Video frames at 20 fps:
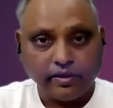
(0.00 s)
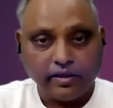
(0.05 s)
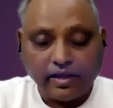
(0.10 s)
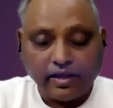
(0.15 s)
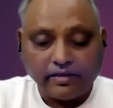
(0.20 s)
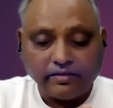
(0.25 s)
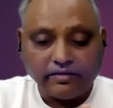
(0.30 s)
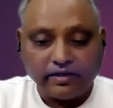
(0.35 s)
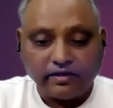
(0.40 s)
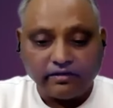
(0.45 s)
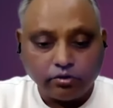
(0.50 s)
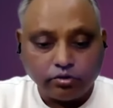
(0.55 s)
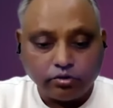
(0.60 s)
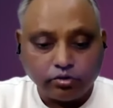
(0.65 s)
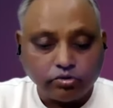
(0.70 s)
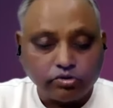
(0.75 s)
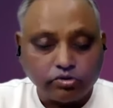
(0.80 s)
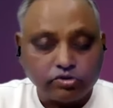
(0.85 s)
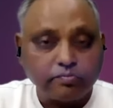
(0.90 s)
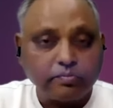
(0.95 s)
Like their
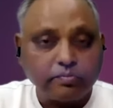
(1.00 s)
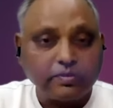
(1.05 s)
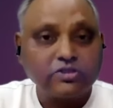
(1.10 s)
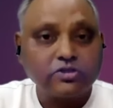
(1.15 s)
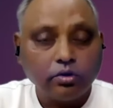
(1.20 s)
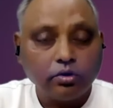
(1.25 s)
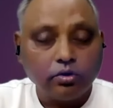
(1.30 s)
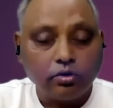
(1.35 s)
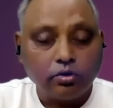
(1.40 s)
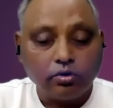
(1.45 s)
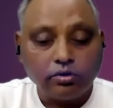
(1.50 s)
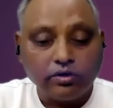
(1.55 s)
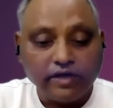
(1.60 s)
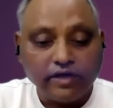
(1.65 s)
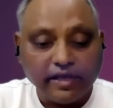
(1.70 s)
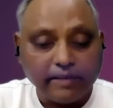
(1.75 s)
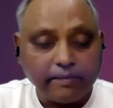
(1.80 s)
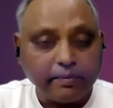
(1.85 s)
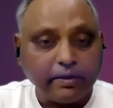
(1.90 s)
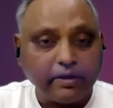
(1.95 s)
roots must go
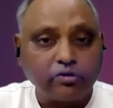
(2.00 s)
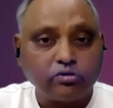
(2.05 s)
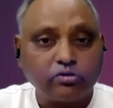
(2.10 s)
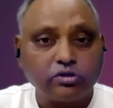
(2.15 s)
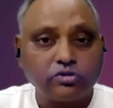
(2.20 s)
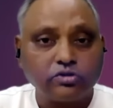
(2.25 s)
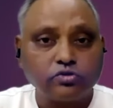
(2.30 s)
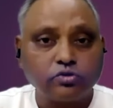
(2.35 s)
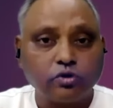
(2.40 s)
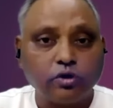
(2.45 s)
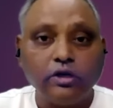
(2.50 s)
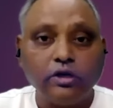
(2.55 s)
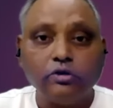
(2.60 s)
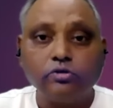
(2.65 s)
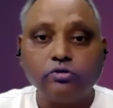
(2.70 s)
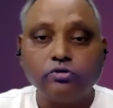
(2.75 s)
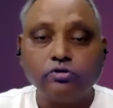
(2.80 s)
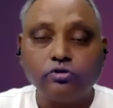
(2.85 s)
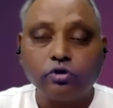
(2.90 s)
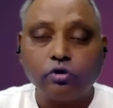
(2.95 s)
deep into the soil
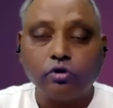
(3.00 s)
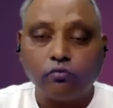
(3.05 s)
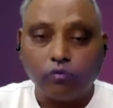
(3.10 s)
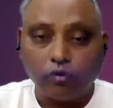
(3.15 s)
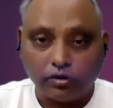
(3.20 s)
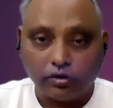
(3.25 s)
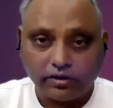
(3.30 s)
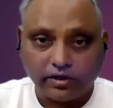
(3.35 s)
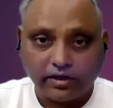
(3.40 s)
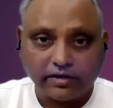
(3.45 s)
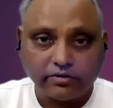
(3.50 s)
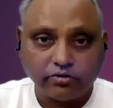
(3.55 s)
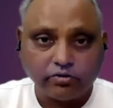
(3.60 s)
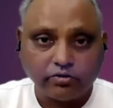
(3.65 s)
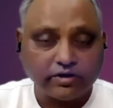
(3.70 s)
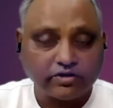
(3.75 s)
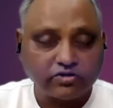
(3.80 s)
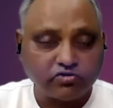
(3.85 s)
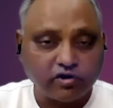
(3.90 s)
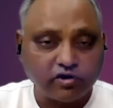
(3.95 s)
to draw water,
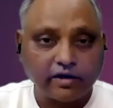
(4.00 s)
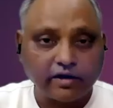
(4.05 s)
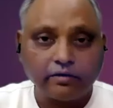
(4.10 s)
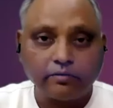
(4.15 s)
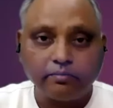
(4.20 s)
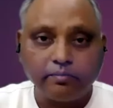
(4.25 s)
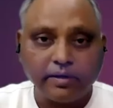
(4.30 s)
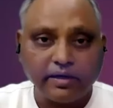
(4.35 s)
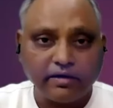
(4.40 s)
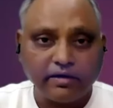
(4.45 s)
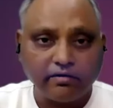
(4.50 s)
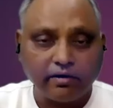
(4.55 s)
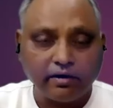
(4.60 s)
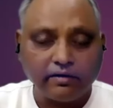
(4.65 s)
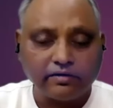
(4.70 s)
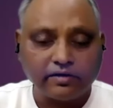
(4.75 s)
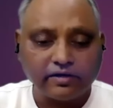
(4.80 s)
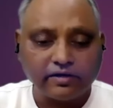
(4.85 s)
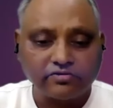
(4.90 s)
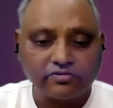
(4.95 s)
to extract
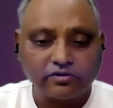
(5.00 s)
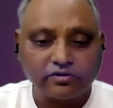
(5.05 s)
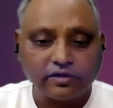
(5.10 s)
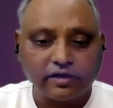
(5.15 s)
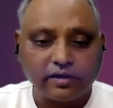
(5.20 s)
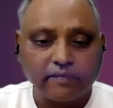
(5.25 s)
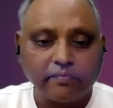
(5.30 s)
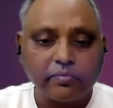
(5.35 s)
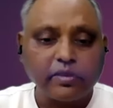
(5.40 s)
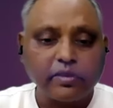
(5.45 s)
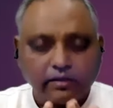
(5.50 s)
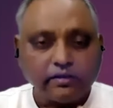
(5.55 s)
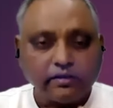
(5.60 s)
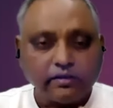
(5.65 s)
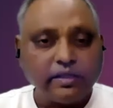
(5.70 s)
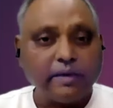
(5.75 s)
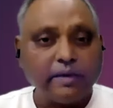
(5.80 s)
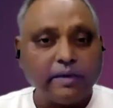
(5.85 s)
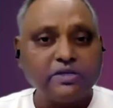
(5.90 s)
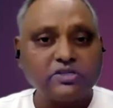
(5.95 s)
minerals, etc.
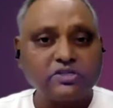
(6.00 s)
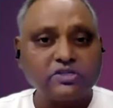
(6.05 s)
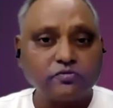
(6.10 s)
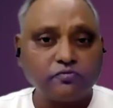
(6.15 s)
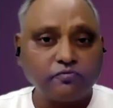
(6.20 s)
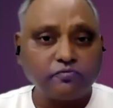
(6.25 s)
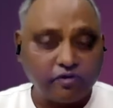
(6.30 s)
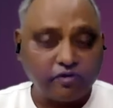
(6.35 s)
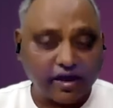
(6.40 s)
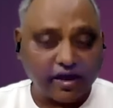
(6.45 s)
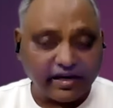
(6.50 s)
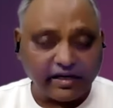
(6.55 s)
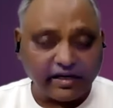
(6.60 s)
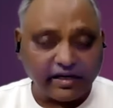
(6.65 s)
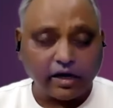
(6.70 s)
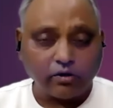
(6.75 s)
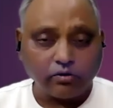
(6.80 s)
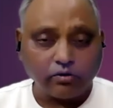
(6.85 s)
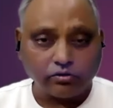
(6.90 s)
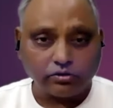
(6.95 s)
They must
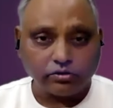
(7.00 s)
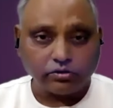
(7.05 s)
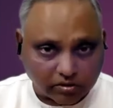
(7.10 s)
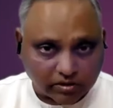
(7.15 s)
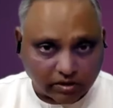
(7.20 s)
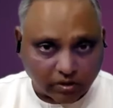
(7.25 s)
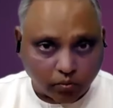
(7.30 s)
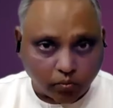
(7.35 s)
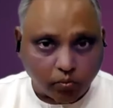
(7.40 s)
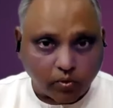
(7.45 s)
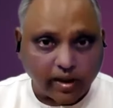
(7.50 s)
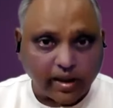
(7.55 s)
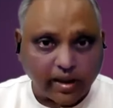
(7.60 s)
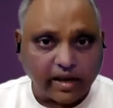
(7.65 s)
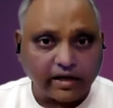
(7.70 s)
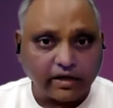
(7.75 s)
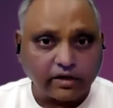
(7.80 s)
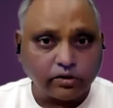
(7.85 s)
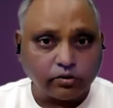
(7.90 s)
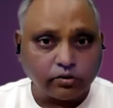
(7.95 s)
find out the way
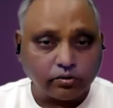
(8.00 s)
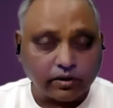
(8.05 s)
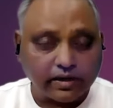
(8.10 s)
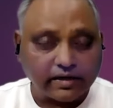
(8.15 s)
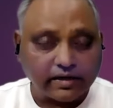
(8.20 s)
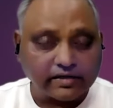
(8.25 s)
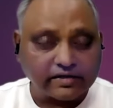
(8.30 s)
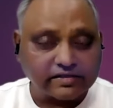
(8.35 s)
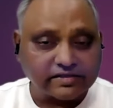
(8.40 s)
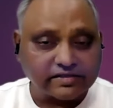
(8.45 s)
to get